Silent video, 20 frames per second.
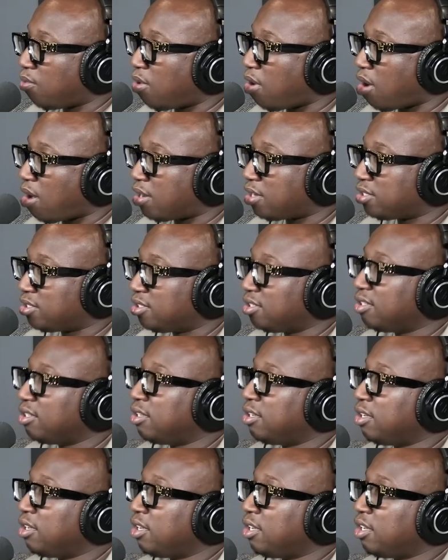with artists,
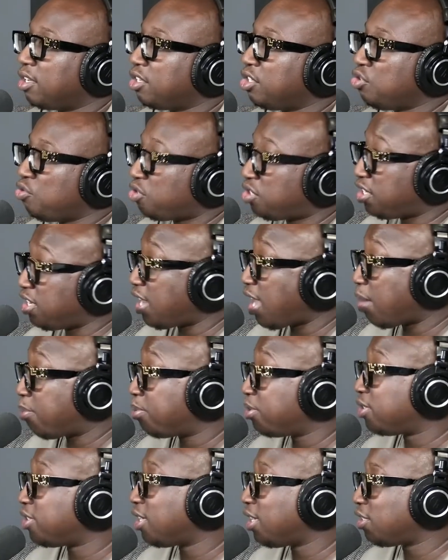you see their
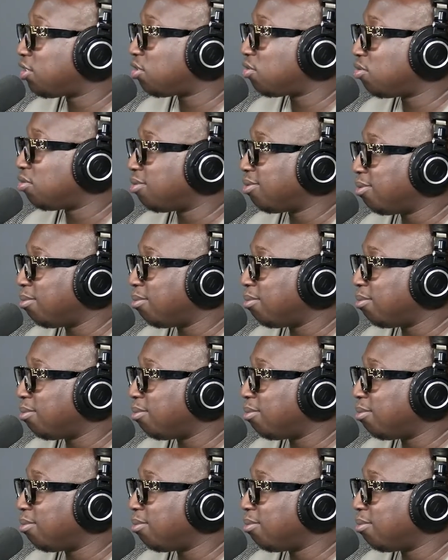potential.